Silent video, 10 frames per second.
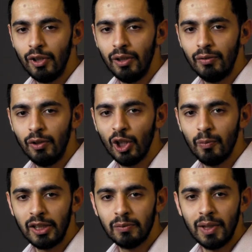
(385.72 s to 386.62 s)
you go
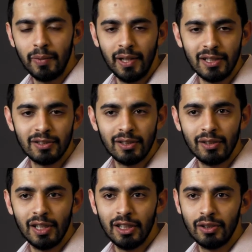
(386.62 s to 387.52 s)
back to my parents'
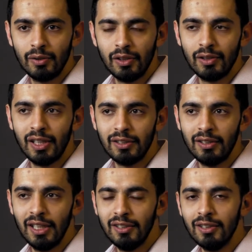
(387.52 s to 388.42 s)
generation in the
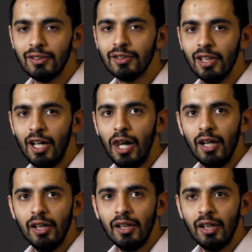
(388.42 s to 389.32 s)
1980s,
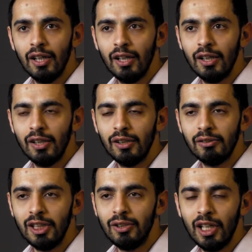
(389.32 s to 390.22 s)

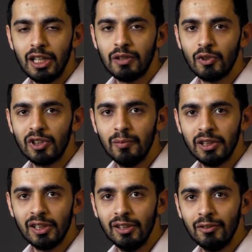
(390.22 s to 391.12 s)
education was
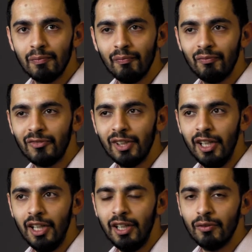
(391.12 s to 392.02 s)
limited.
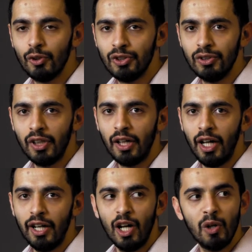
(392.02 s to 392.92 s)
India wasn't
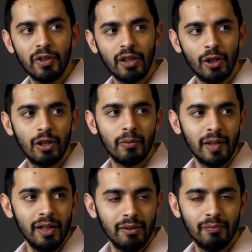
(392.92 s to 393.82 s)
an open
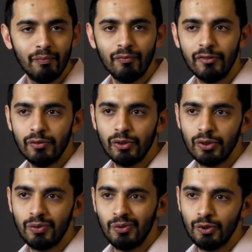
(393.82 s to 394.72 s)
economy; it was
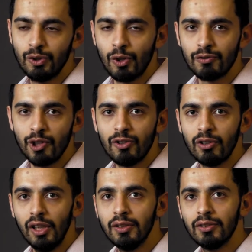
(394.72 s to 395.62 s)
sort of
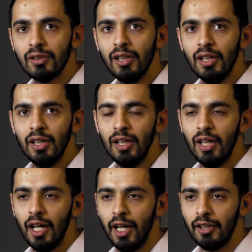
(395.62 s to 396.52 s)
socialist,
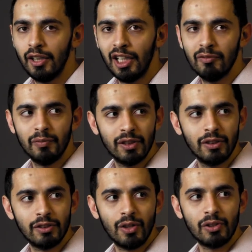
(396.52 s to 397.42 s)
and the
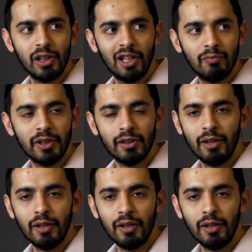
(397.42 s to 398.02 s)
social government,